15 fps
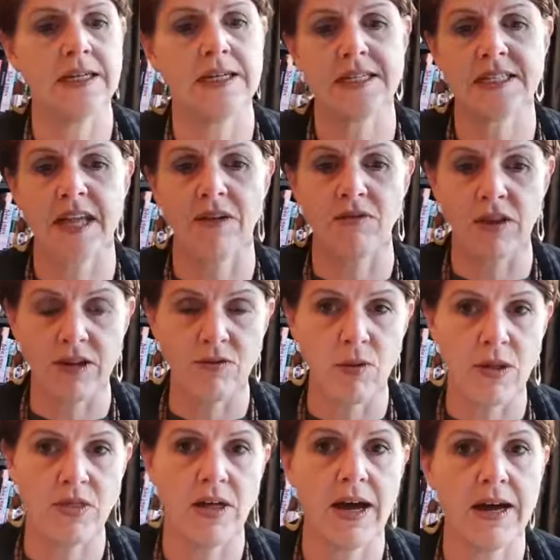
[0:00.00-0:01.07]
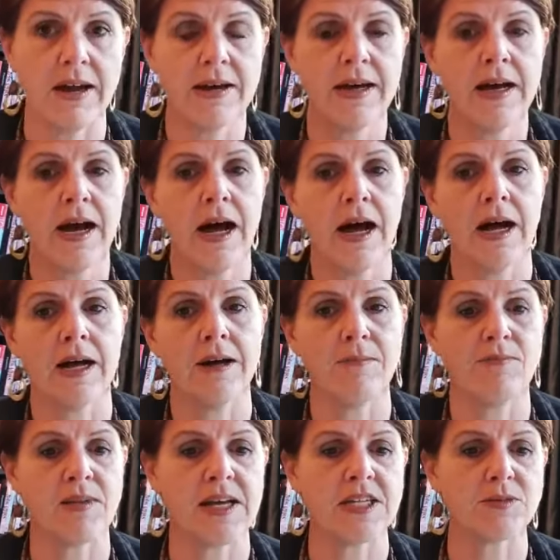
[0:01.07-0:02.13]
Unless they've lived with that,
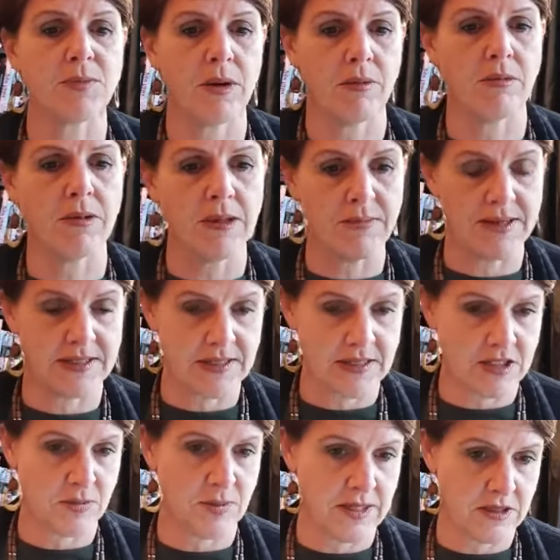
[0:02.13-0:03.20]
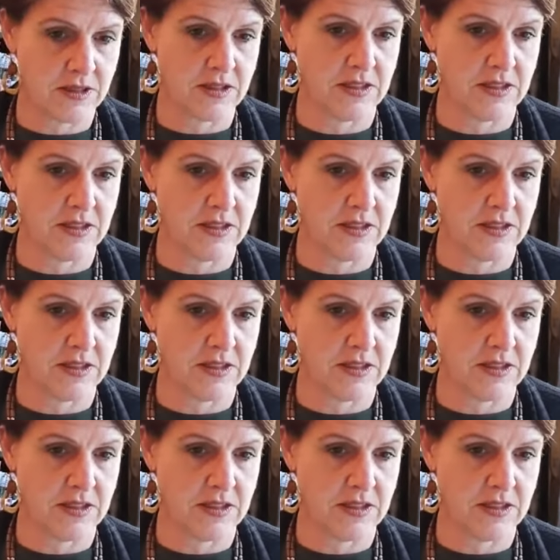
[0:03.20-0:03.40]
it's probably best to speak